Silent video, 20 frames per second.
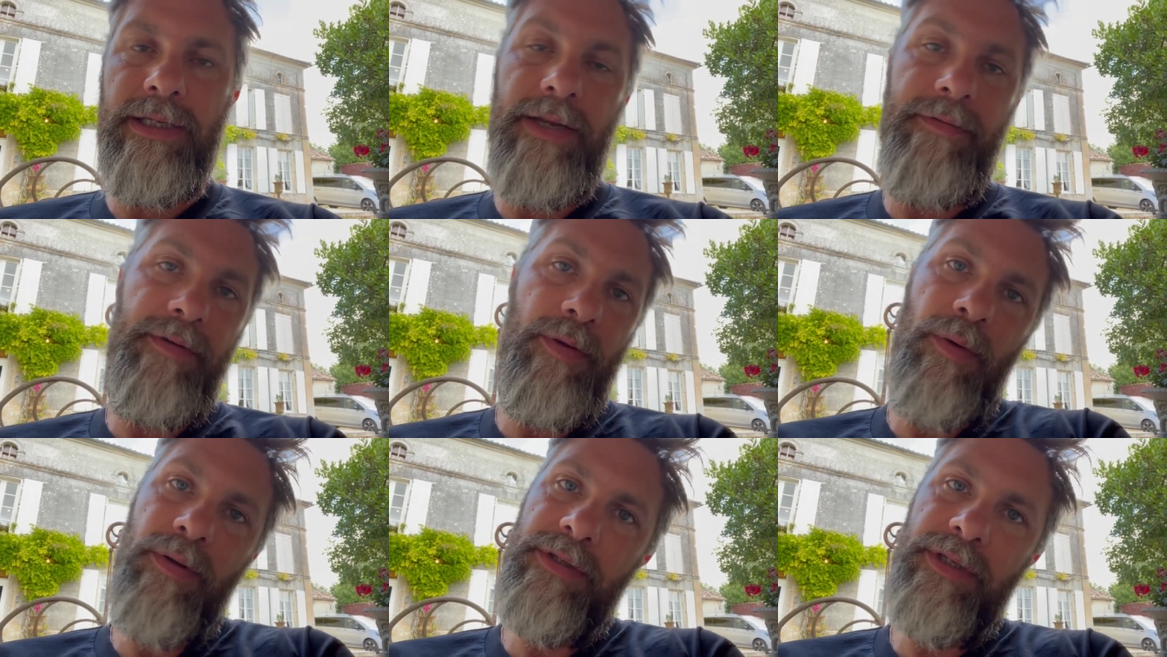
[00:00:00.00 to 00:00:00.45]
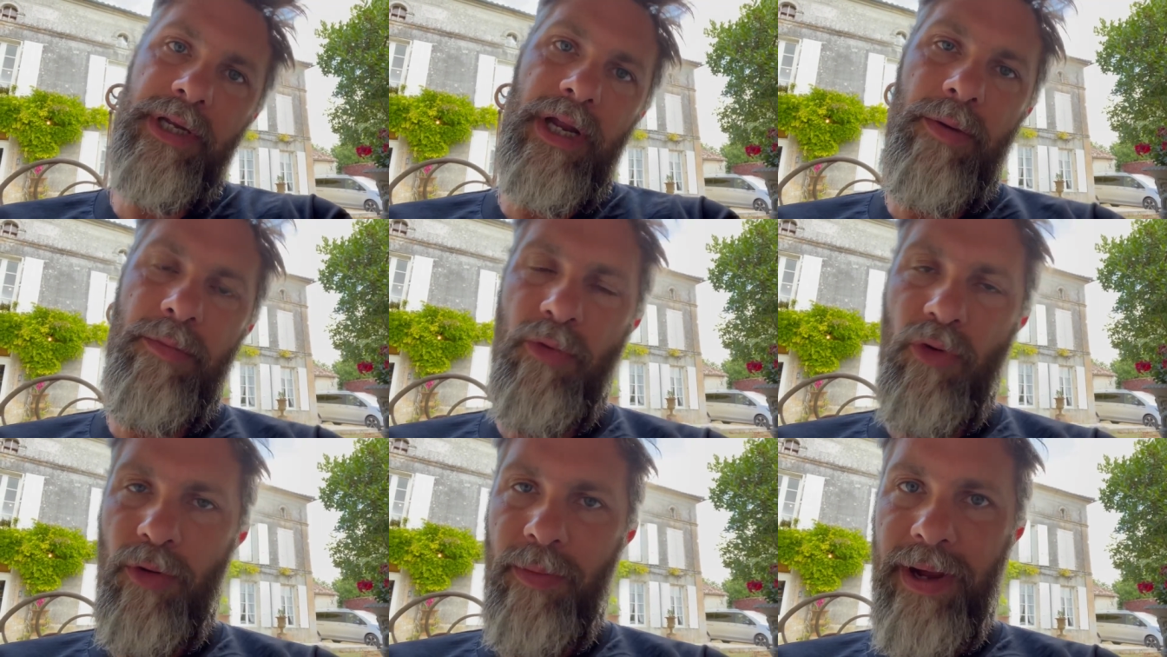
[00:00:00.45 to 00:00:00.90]
And if you want to
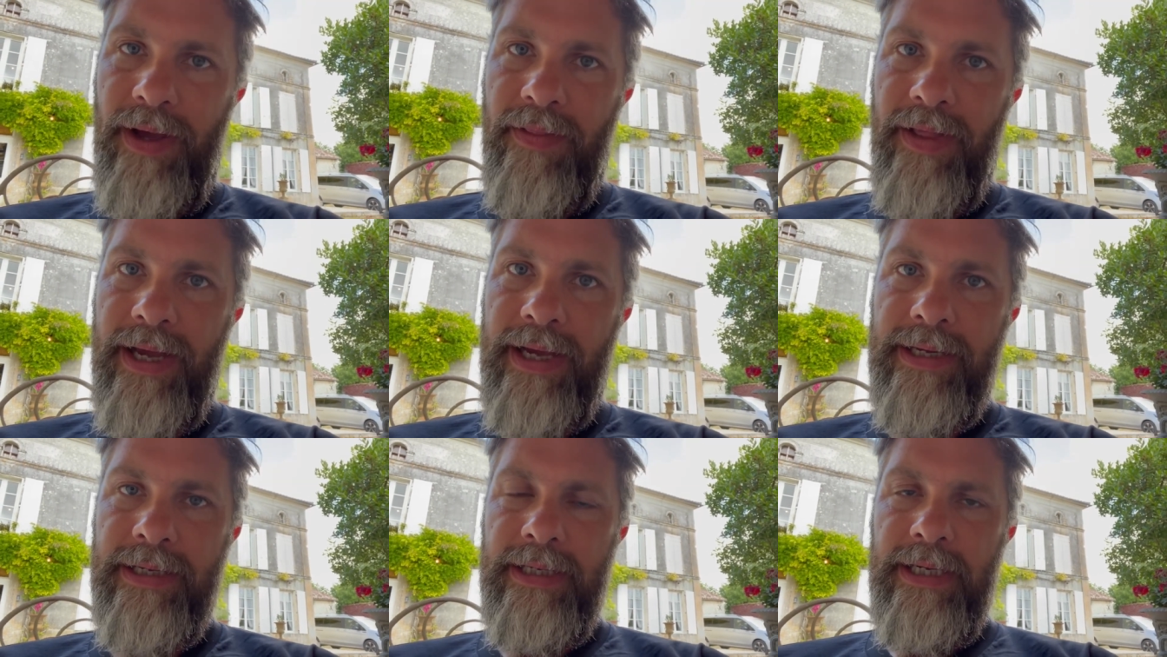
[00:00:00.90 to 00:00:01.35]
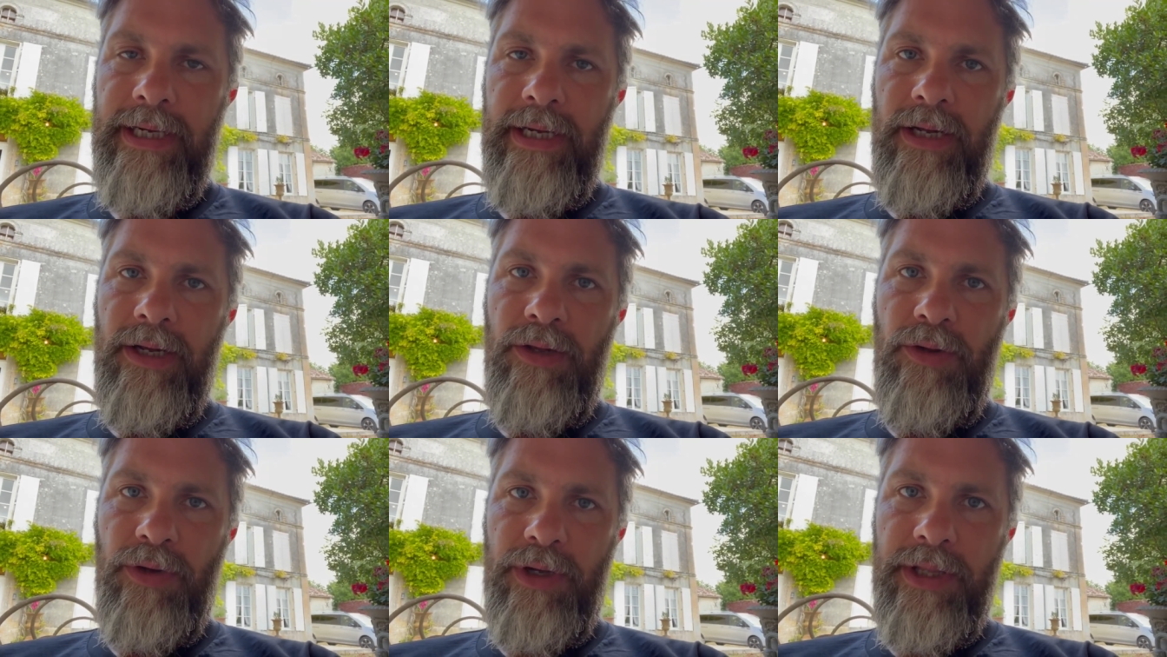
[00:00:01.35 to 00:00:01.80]
know more about that,
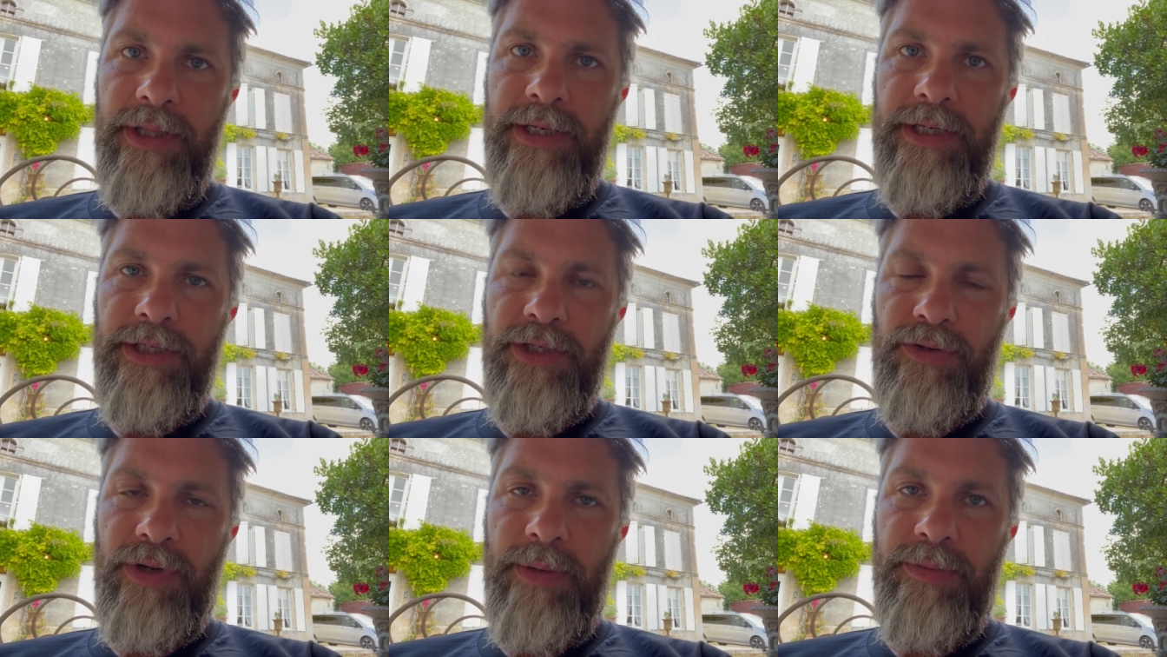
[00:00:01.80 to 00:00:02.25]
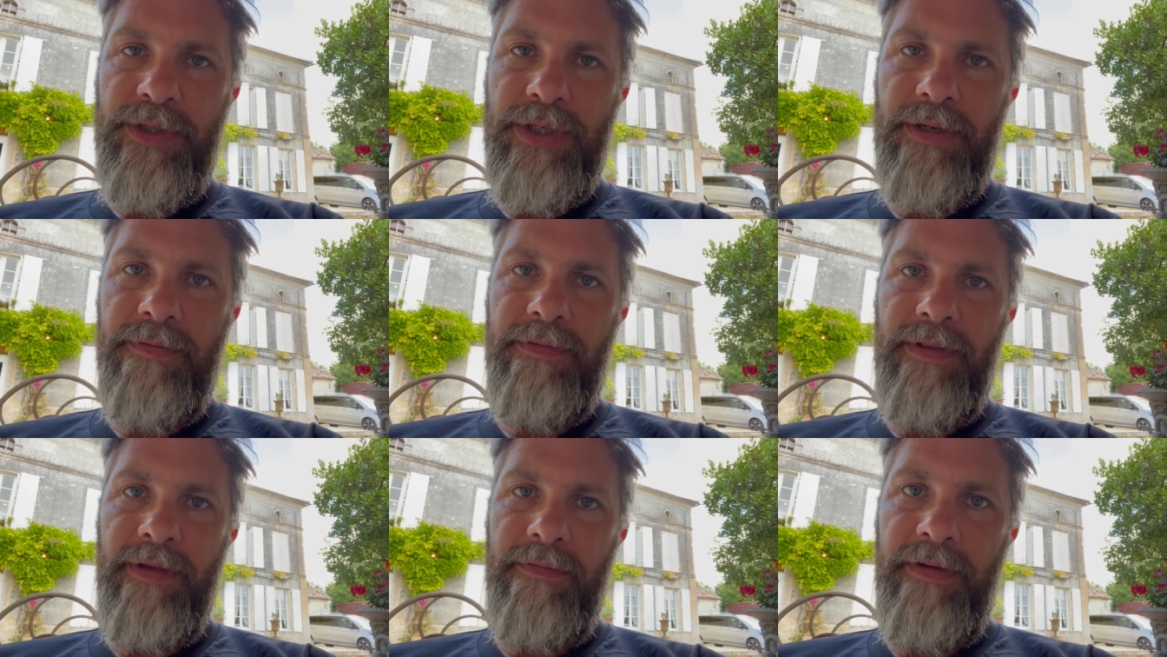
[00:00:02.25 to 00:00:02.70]
look in the
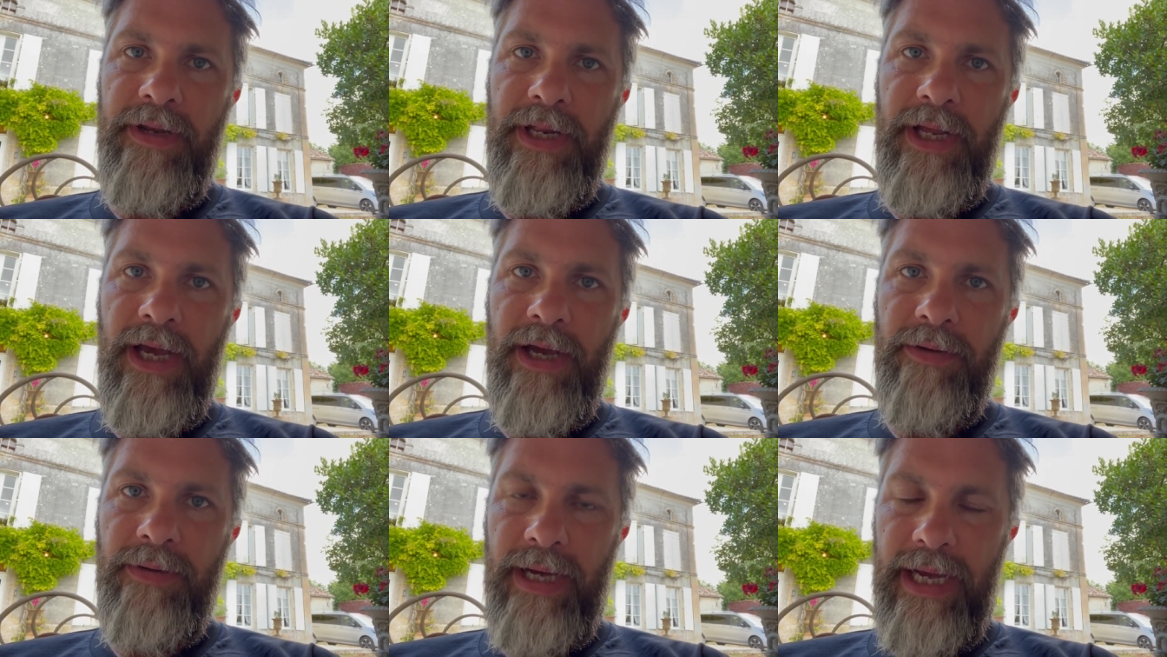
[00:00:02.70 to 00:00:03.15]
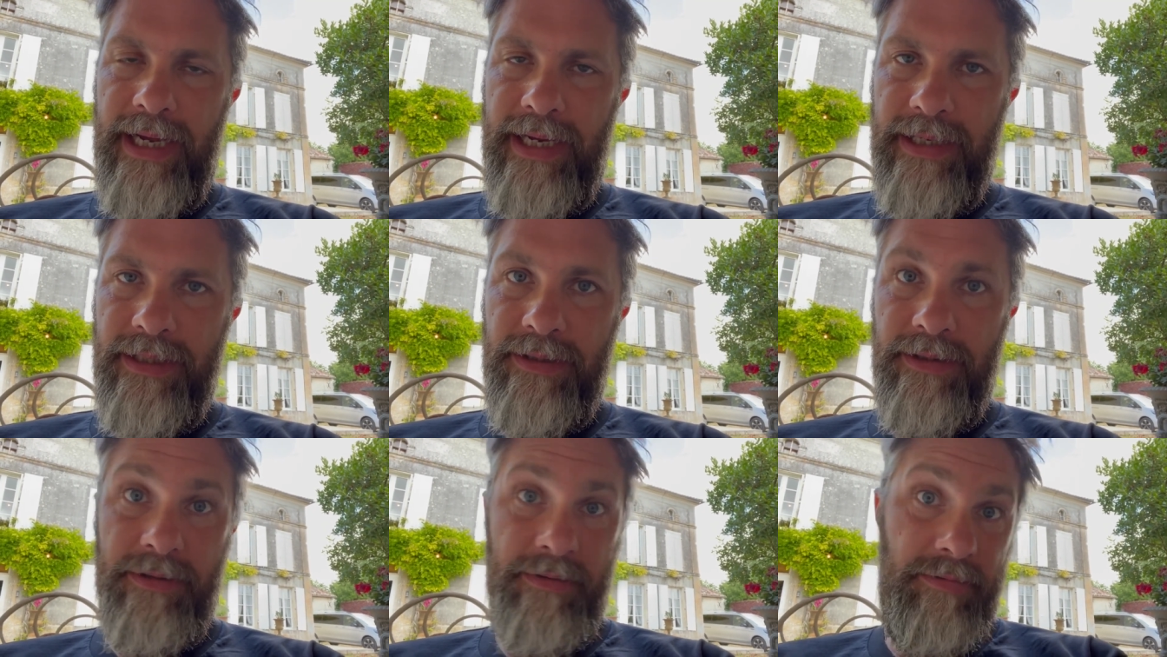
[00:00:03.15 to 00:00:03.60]
description of the video
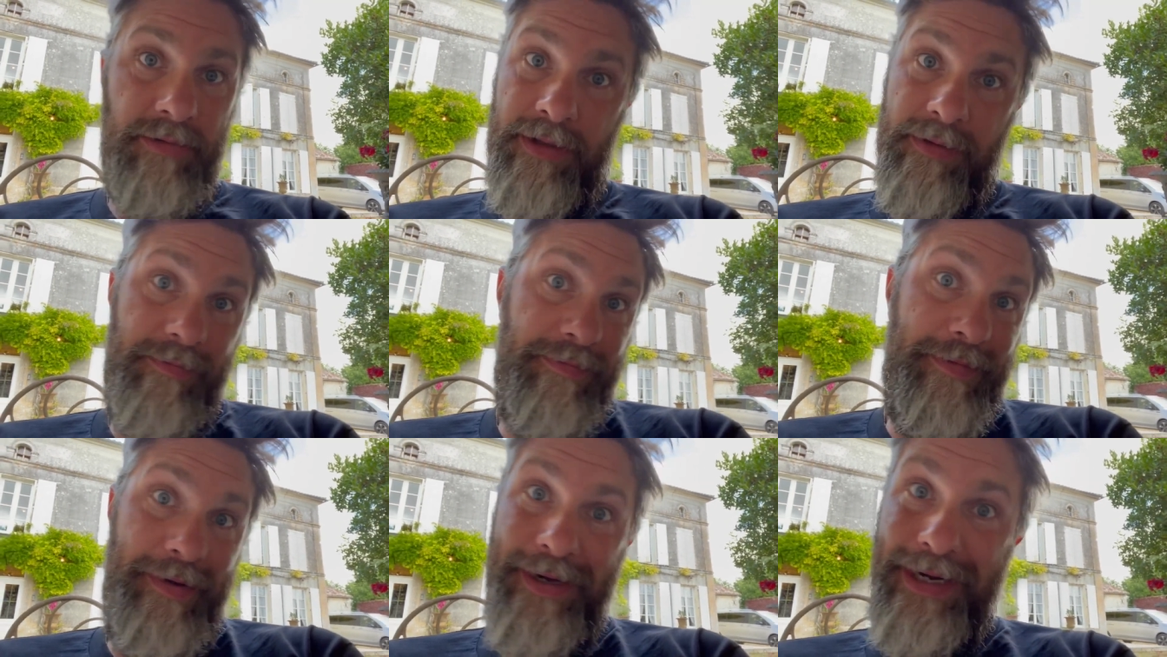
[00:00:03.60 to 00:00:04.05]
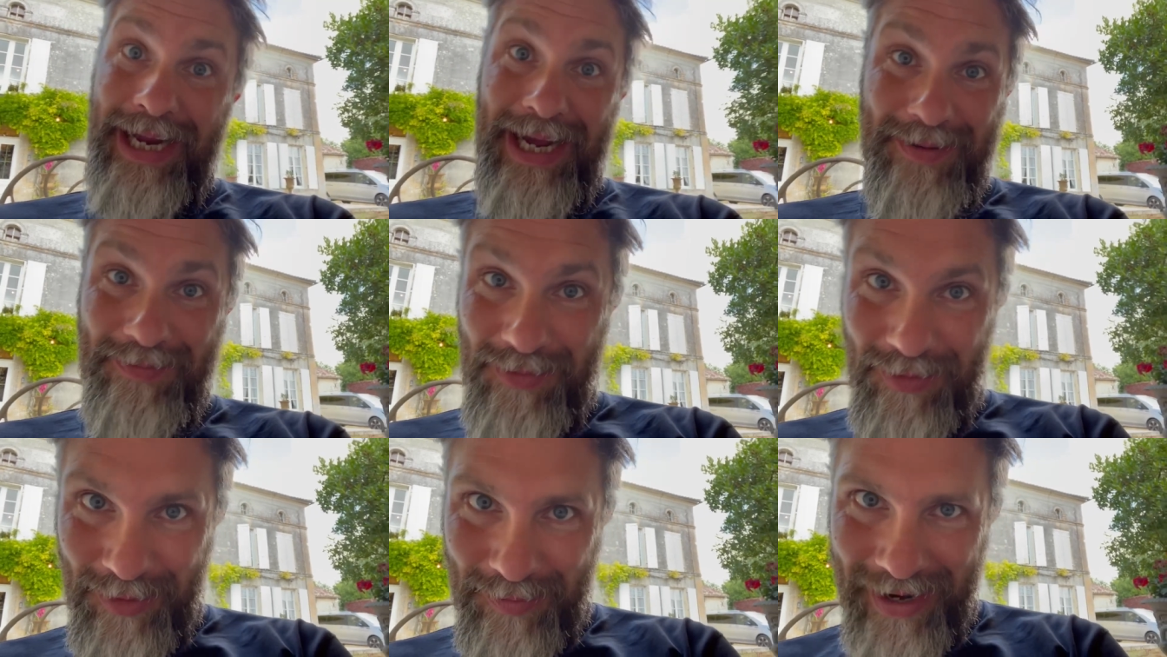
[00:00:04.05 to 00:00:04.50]
and you'll find
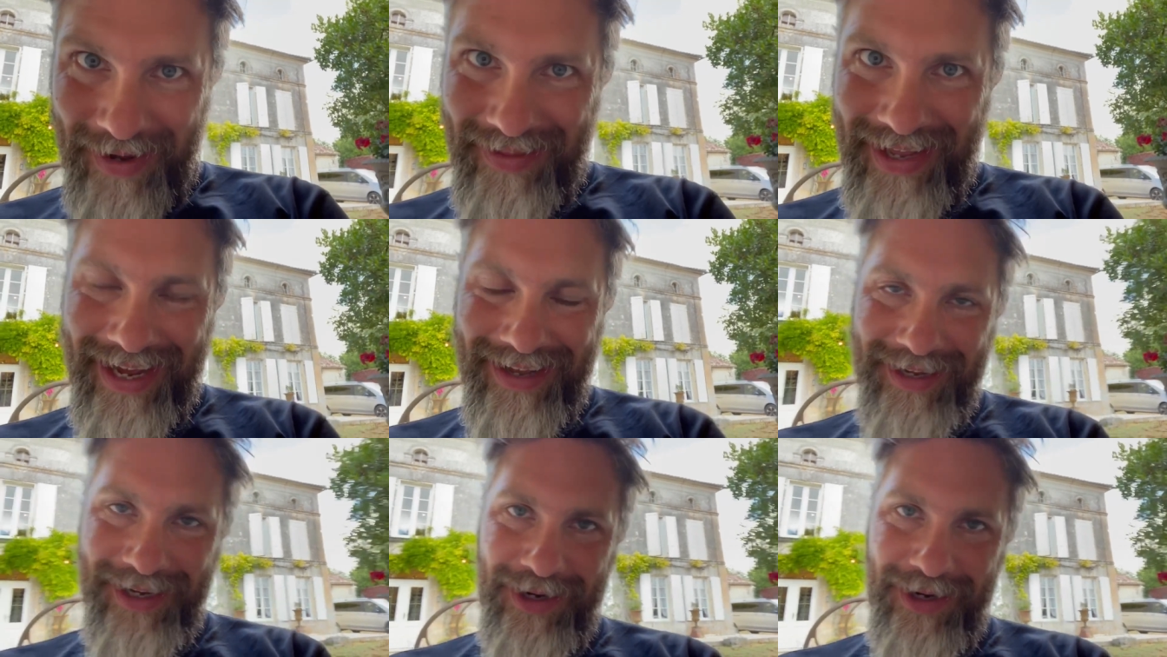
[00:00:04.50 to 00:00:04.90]
out more about that.